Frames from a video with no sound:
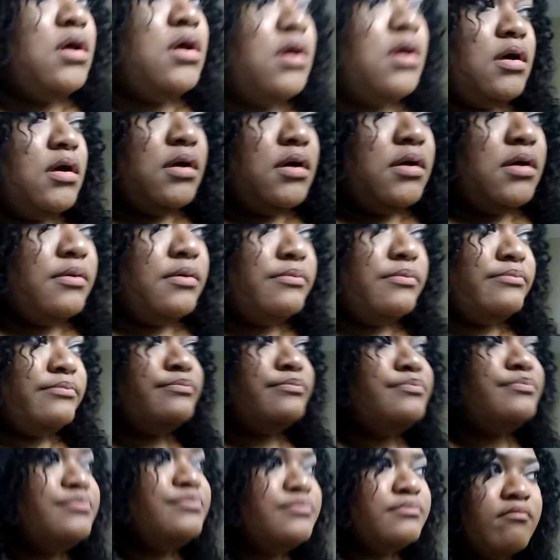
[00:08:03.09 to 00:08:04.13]
Um,
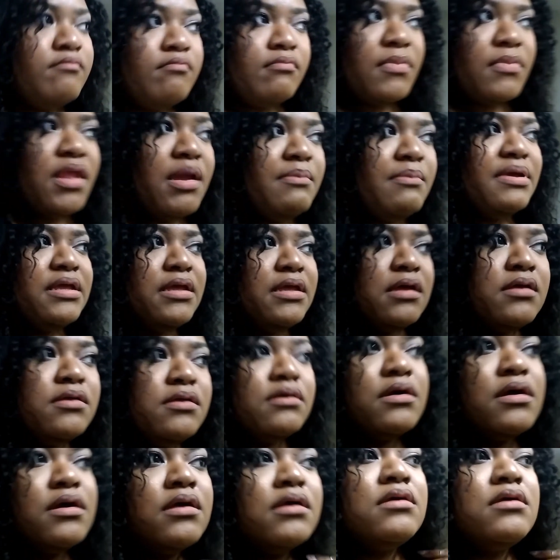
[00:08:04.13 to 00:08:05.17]
but yeah,
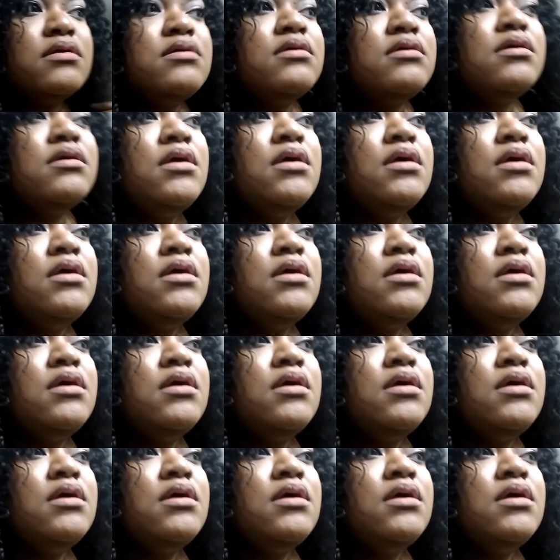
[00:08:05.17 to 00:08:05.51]
you guys.